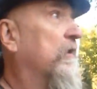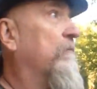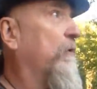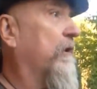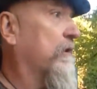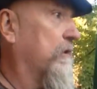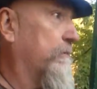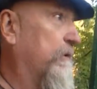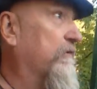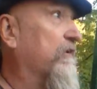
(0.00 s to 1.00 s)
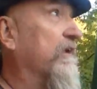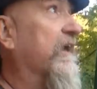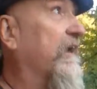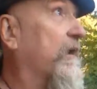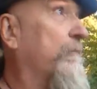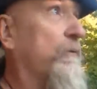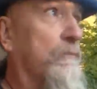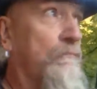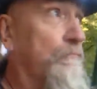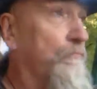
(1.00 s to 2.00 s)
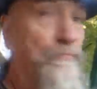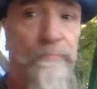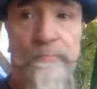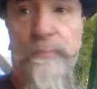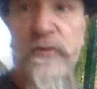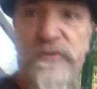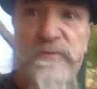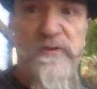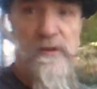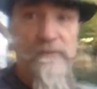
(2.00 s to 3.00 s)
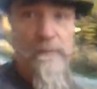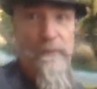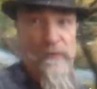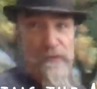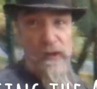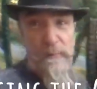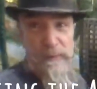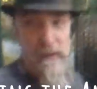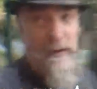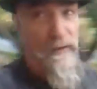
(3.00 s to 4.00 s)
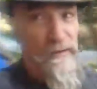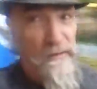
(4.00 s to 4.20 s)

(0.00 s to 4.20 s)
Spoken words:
I want to basically get up, put some stuff up on the top there,